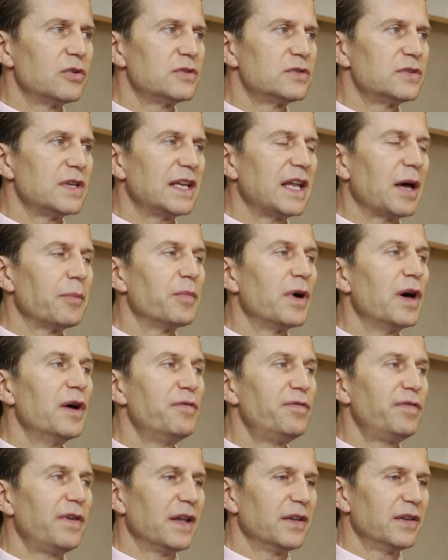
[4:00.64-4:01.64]
to set up
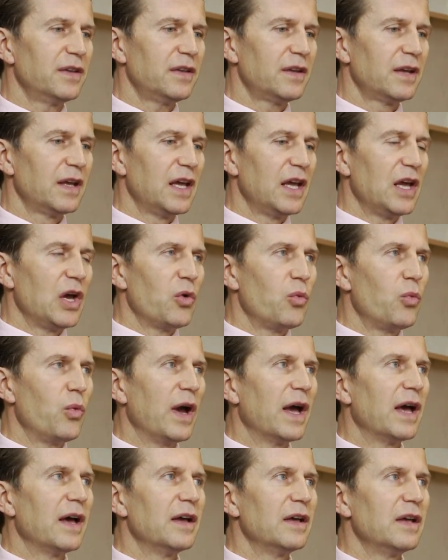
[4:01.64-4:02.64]
a fund
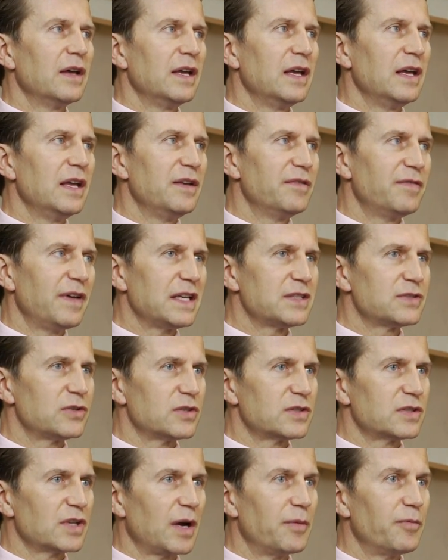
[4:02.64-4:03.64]
where
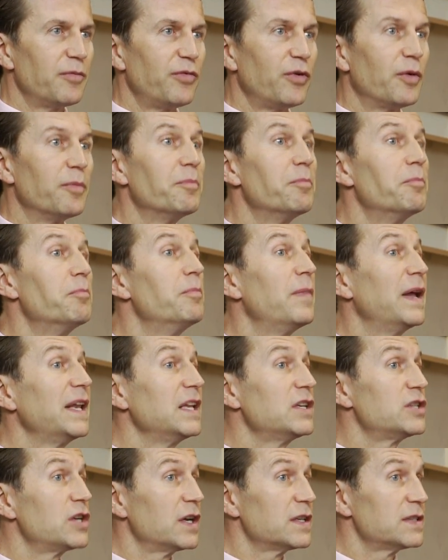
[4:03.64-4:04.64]
investors come from
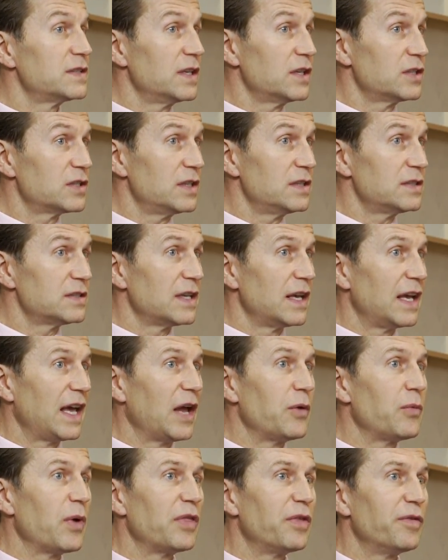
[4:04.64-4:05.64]
many jurisdictions
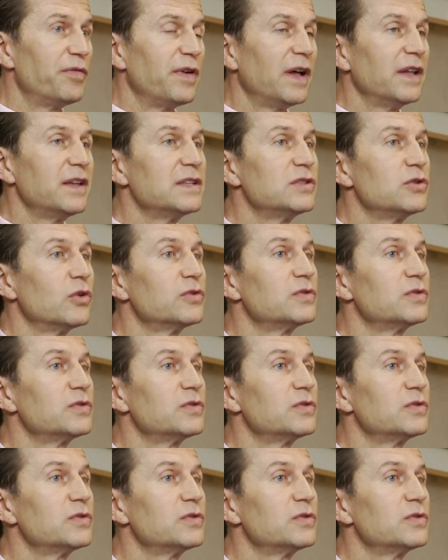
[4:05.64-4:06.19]
and where the fund is